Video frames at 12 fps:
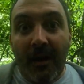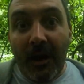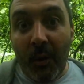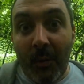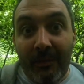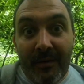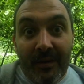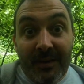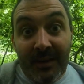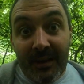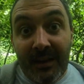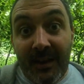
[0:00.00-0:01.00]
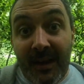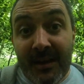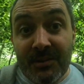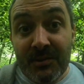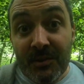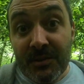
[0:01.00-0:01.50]
However, Nicola
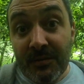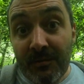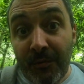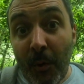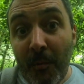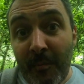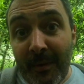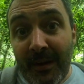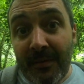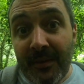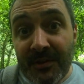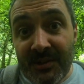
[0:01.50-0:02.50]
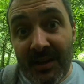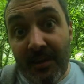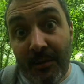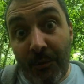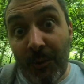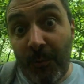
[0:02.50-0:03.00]
has just informed me that she
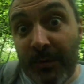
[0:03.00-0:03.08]
thought it